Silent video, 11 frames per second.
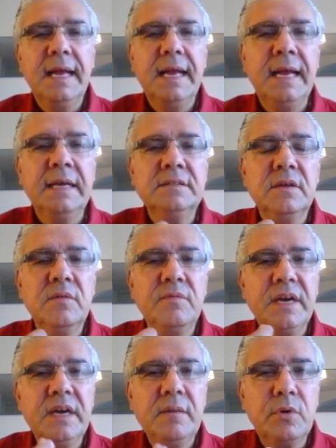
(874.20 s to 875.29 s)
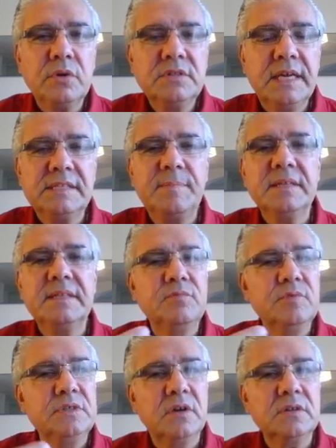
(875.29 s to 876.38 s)
And a very important aspect that
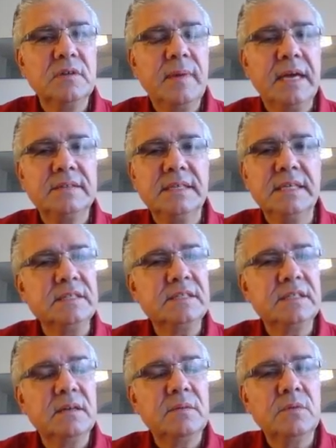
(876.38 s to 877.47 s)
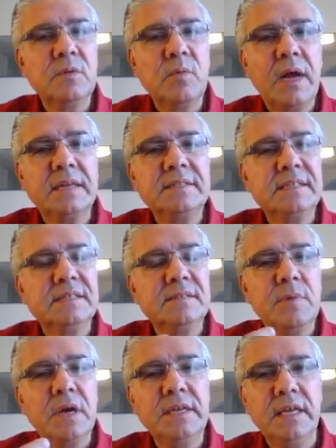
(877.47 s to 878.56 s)
we talked about is, how is
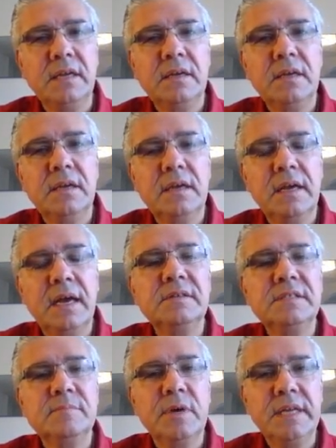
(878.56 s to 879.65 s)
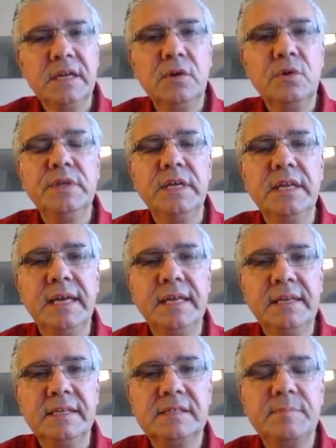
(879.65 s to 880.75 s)
money included
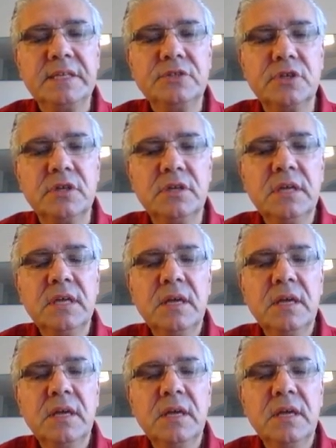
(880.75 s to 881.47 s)
in this picture?